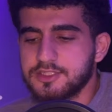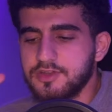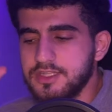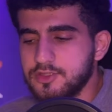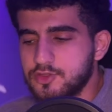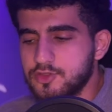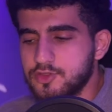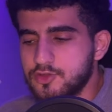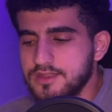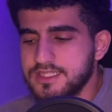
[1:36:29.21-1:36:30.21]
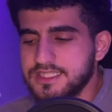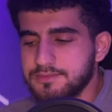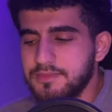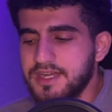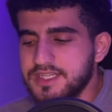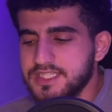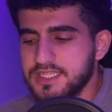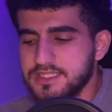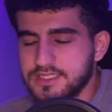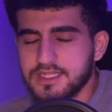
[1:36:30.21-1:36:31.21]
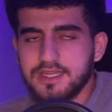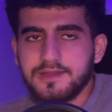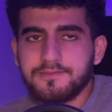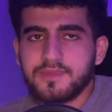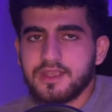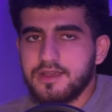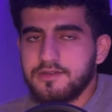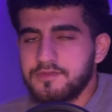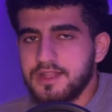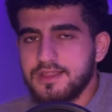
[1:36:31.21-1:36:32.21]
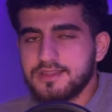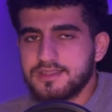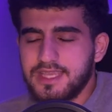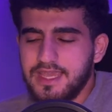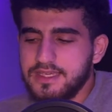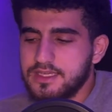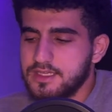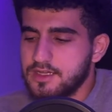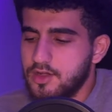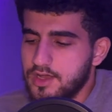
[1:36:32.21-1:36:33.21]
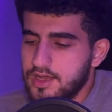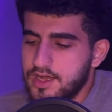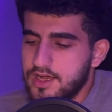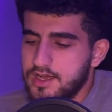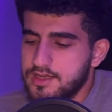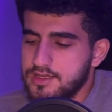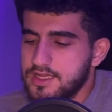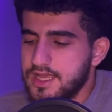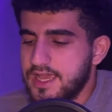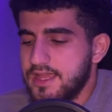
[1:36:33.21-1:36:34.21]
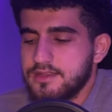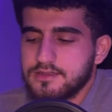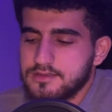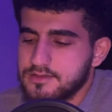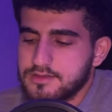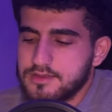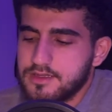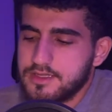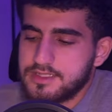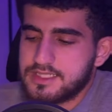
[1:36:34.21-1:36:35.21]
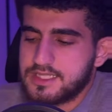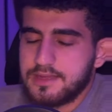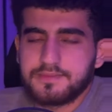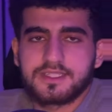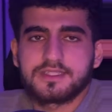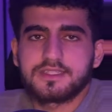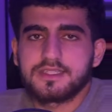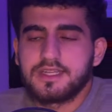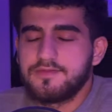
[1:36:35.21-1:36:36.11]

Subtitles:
So in total, these mergings will take n steps.